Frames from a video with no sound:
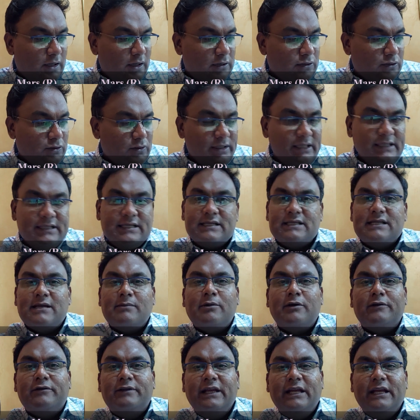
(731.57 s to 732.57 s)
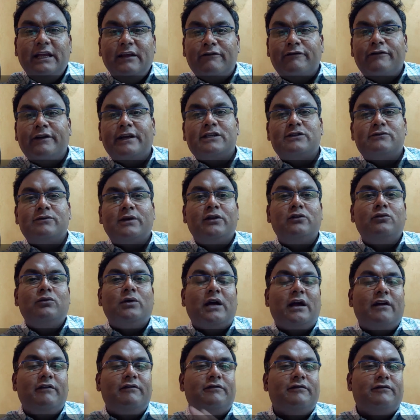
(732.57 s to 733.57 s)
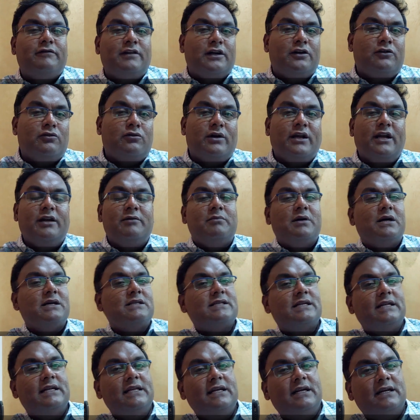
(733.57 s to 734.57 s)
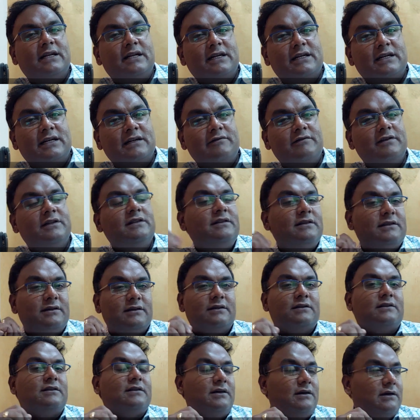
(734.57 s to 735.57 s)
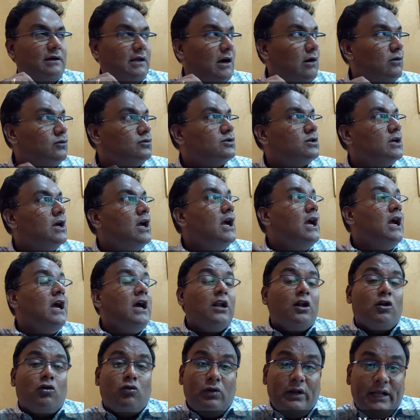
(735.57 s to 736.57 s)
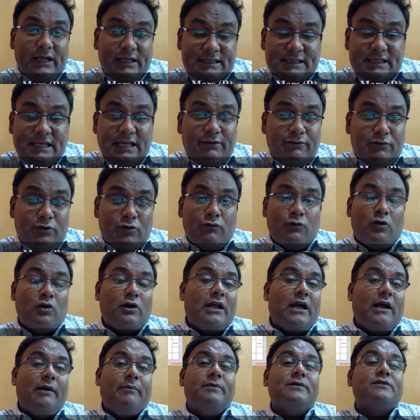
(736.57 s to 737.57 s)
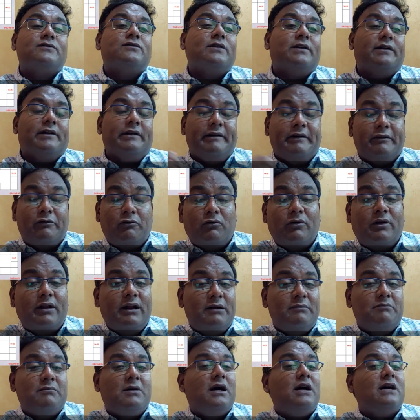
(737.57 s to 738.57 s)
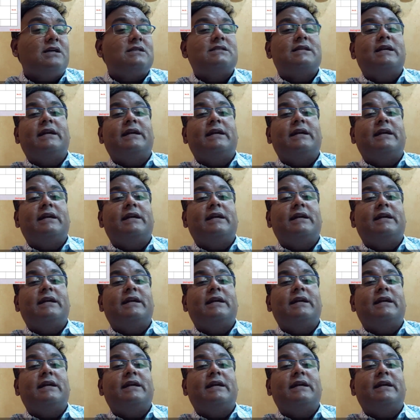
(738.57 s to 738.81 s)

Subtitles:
So these are some of the effects when you have retrograde Mars getting connected with the third house. Now let's see what happens when retrograde Mars